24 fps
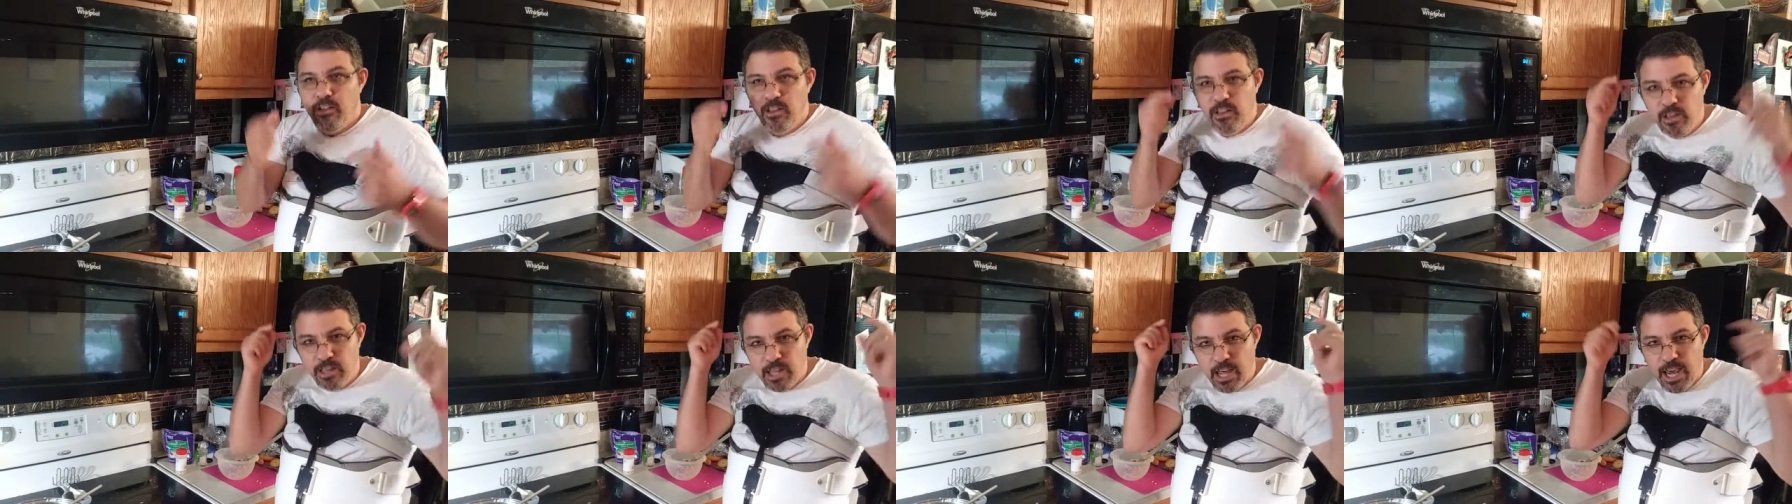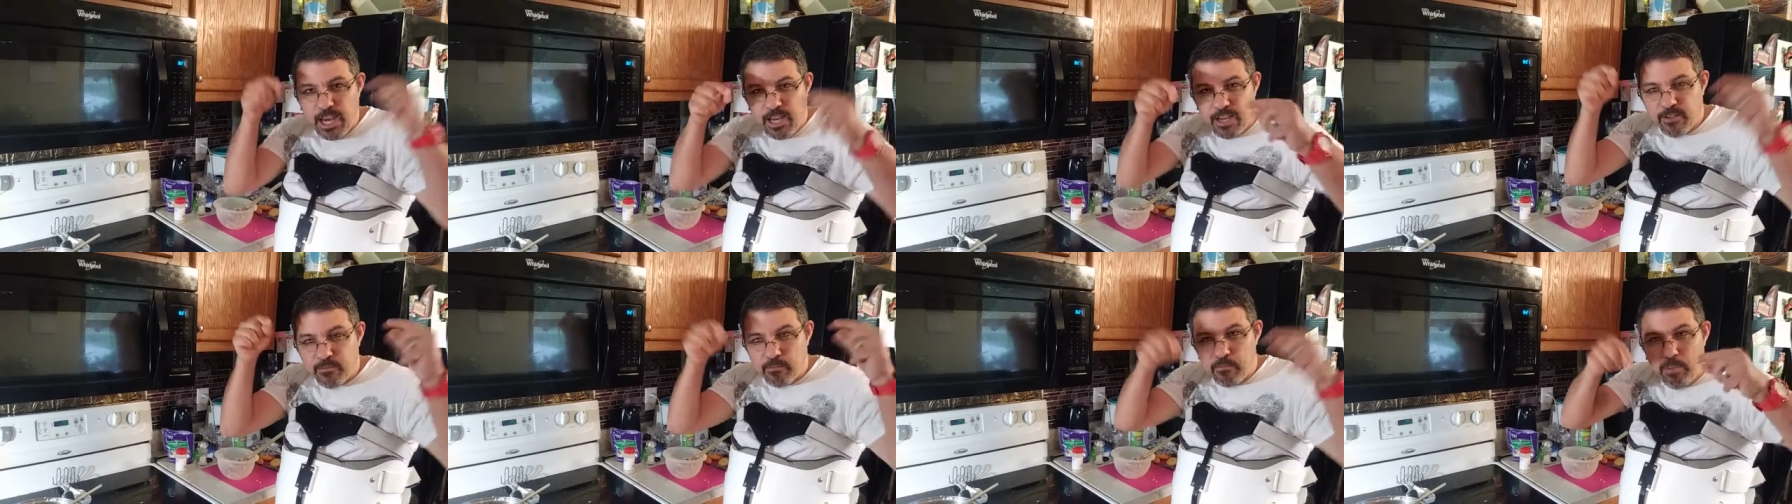
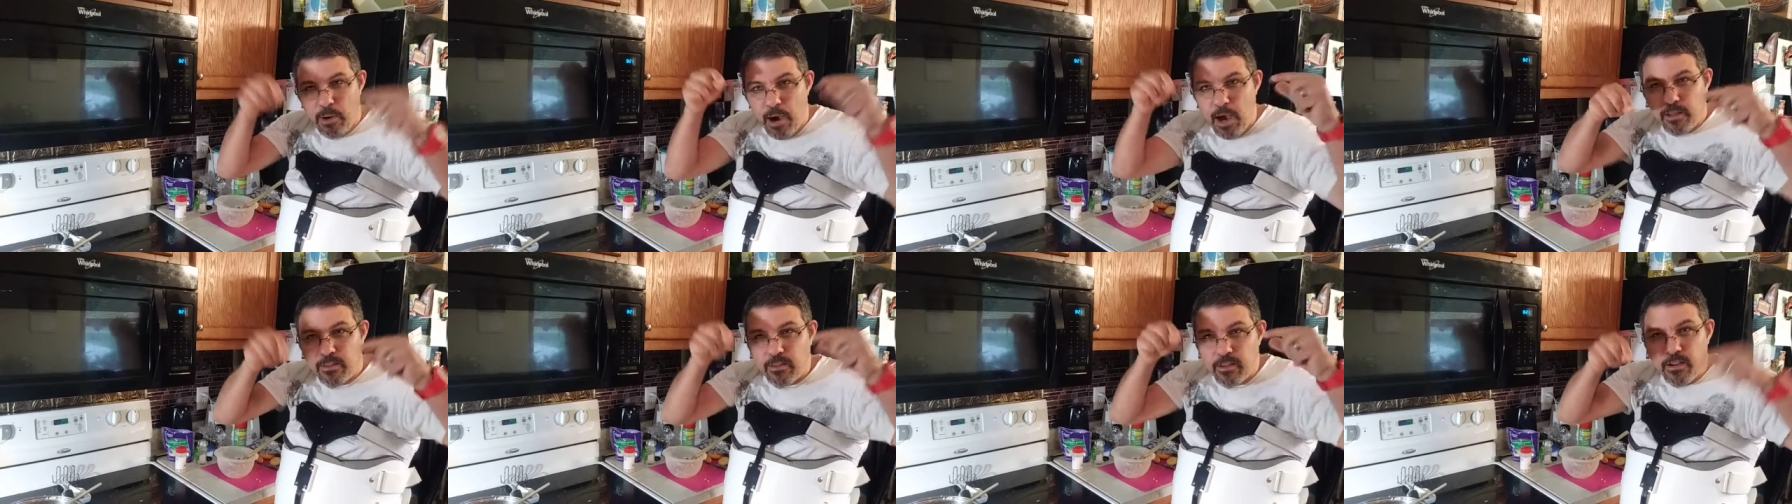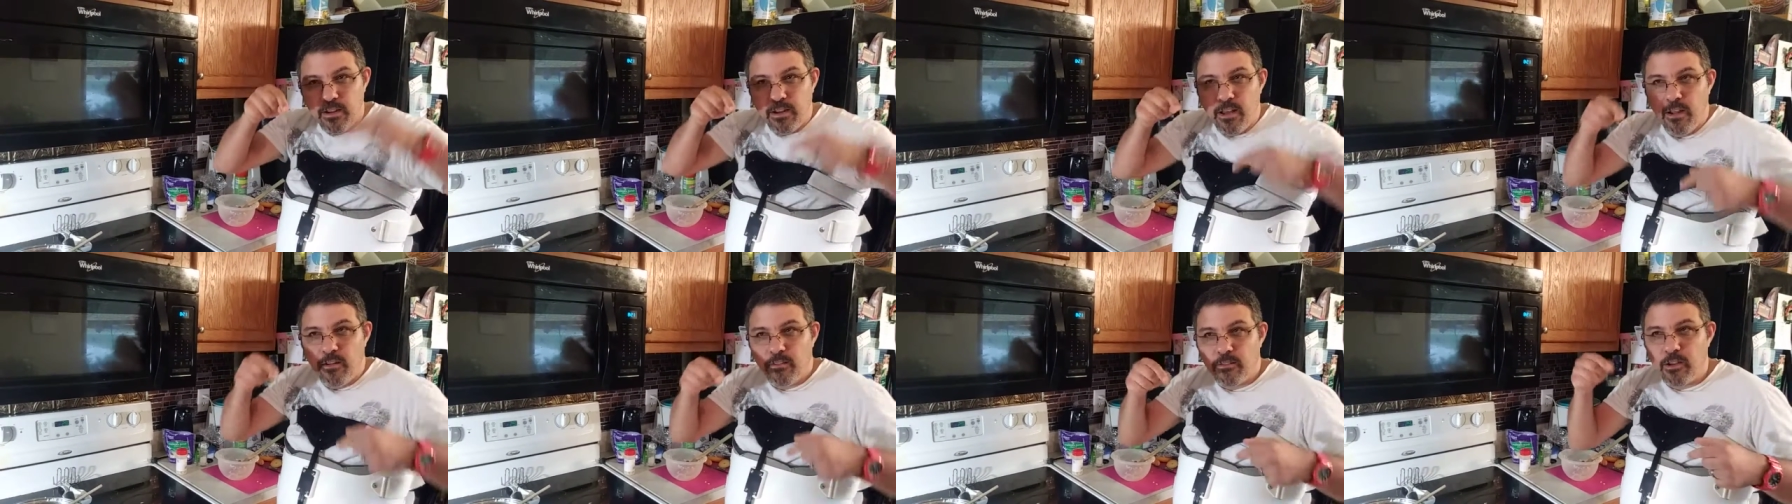like
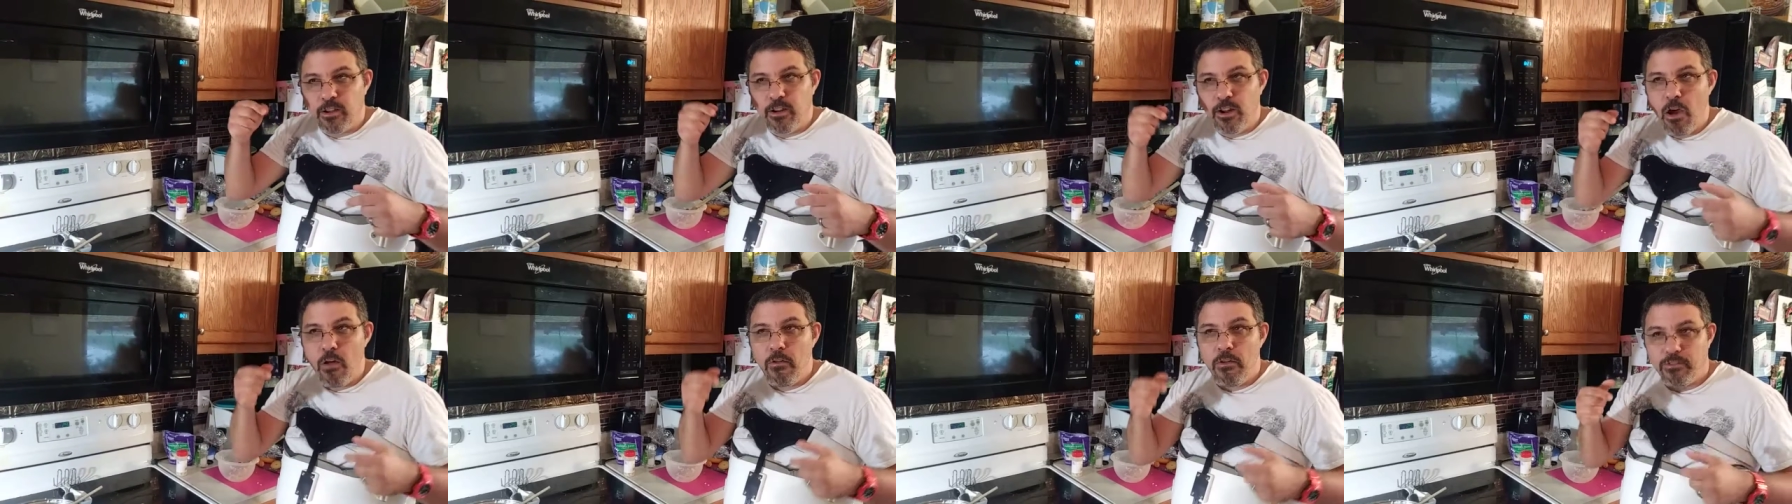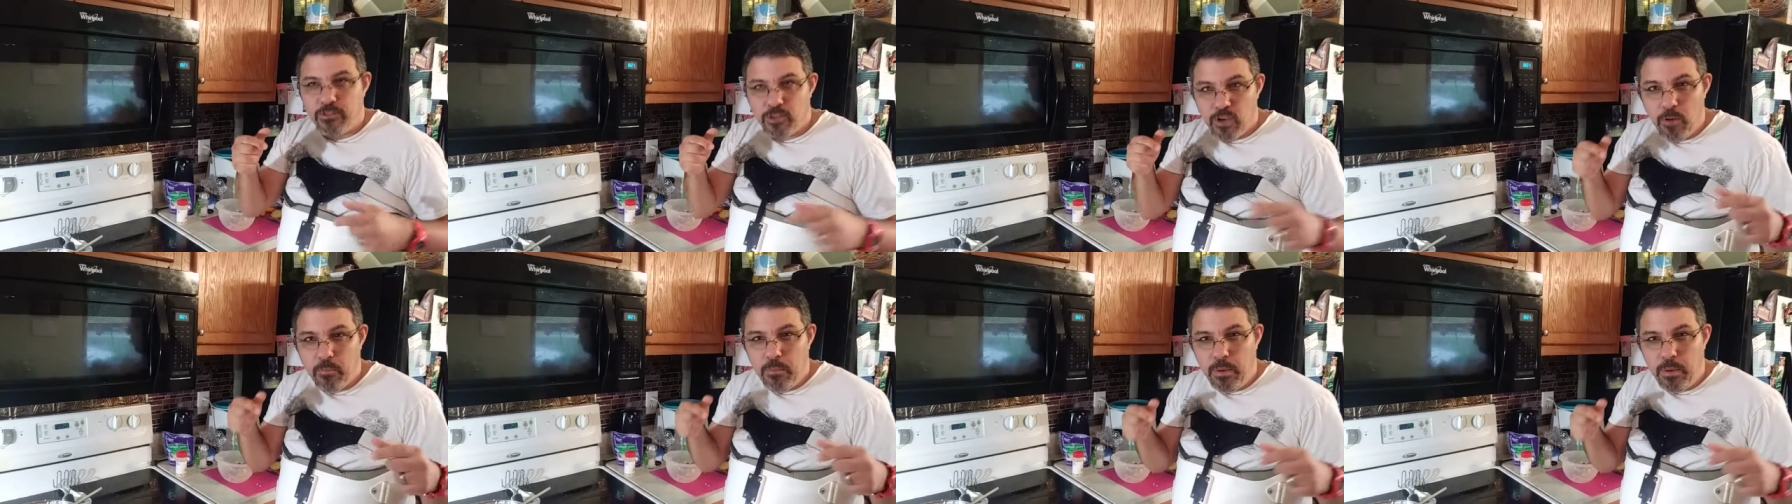button to know that